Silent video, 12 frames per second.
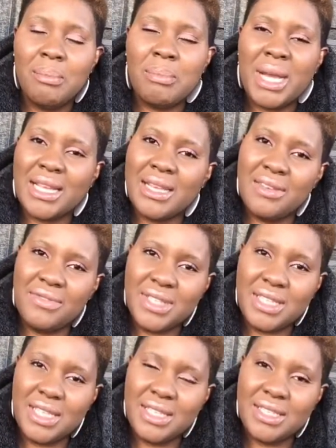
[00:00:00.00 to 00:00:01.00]

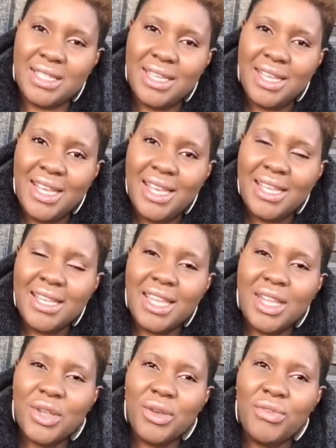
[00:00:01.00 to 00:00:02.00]
magnificent.
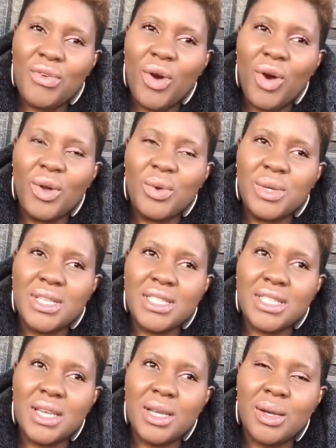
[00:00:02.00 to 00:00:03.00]
Thank you for
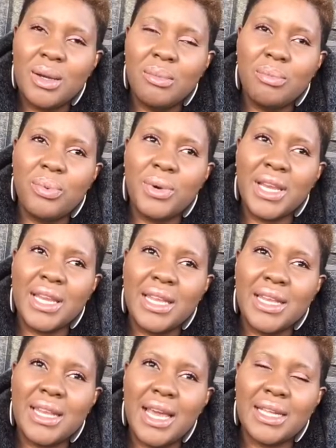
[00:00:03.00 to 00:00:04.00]
always
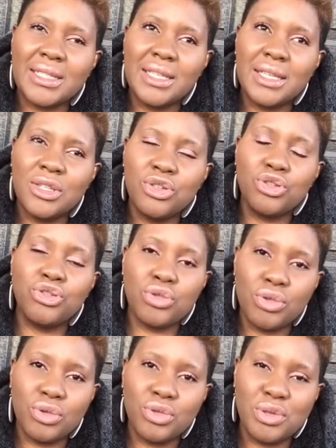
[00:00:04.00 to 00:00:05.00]
bringing that
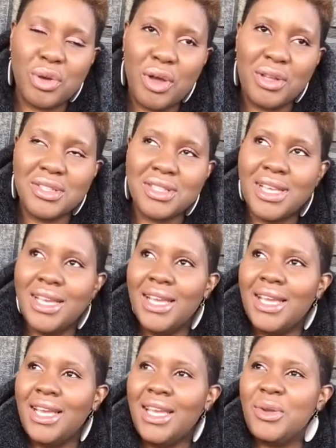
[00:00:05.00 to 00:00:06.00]
show to us.
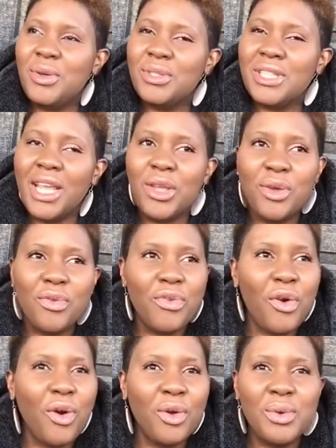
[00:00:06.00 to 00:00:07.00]
You know, thank you
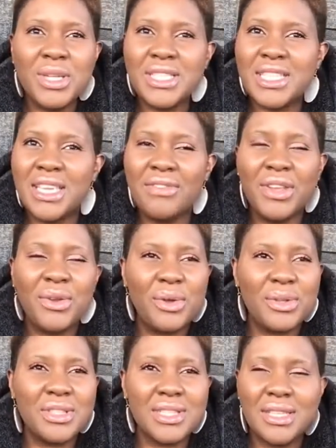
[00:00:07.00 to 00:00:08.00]
for always giving
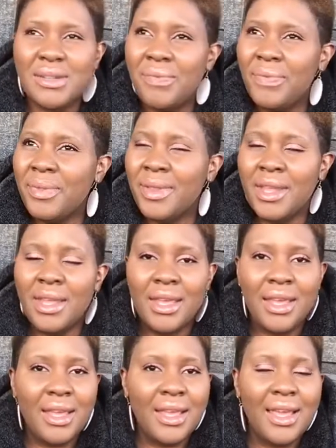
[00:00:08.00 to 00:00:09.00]
us
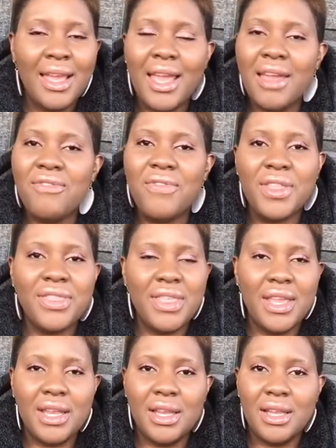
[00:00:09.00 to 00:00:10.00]

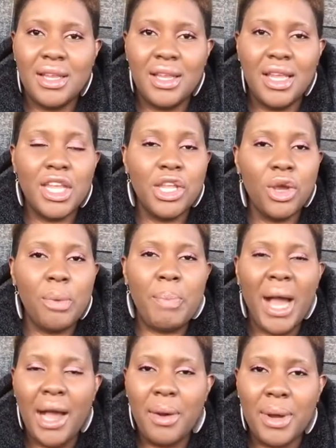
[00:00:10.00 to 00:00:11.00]
everything in your
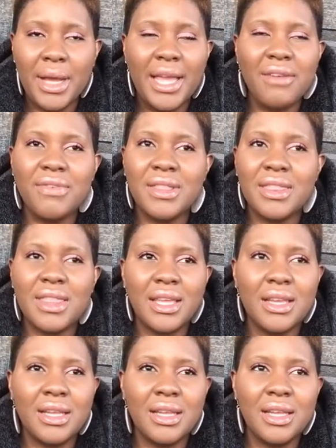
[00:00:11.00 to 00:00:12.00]
power,
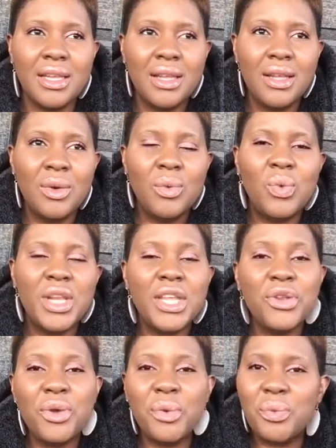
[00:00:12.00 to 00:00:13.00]
everything
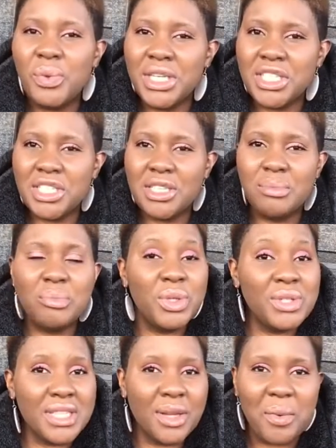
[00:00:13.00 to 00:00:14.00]
within your reach,
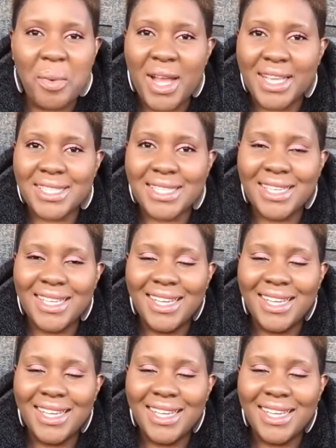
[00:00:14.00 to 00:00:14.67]
music wise,